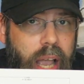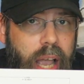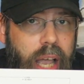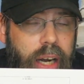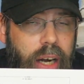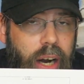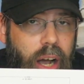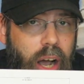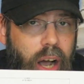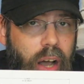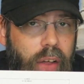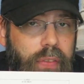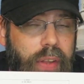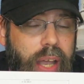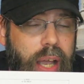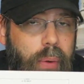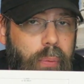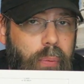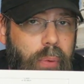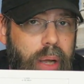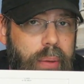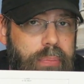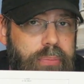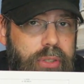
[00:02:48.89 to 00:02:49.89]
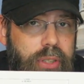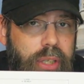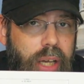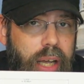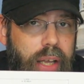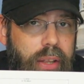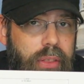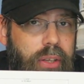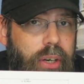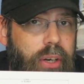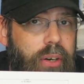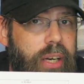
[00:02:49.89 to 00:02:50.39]
And on that
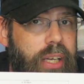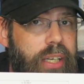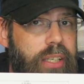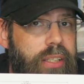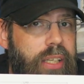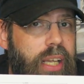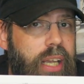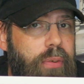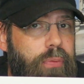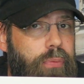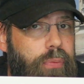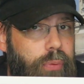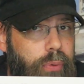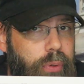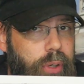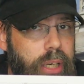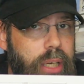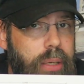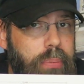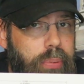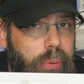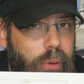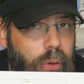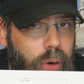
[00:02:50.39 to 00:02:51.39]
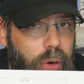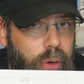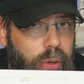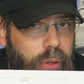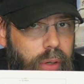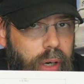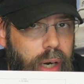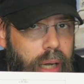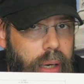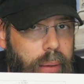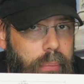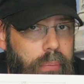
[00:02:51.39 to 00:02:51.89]
website, there is a free
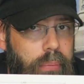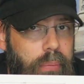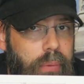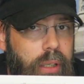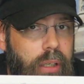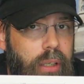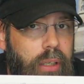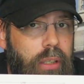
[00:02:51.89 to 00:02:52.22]
program